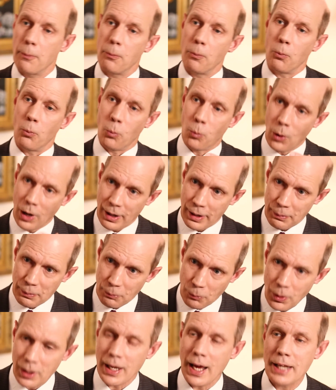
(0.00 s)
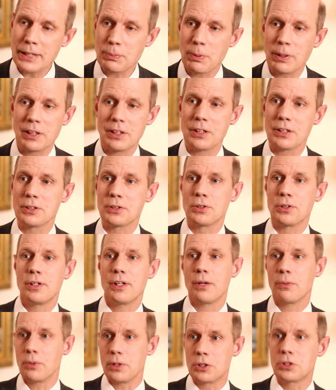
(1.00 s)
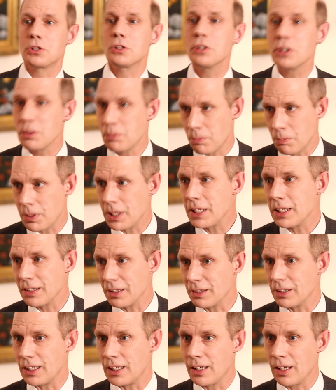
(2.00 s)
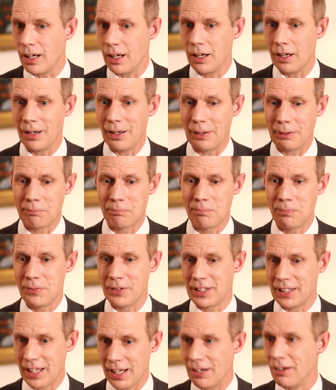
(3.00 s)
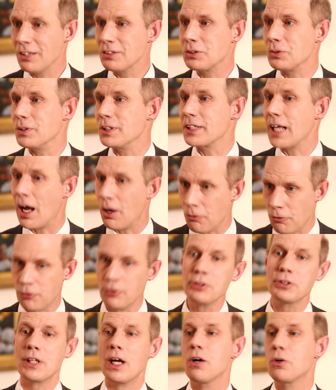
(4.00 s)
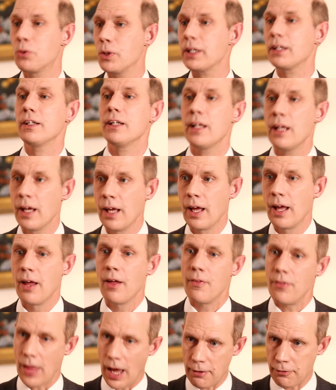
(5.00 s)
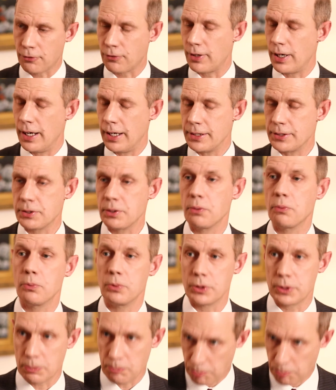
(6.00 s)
One aspect of the story that we should immediately get onto is how quickly that phrase was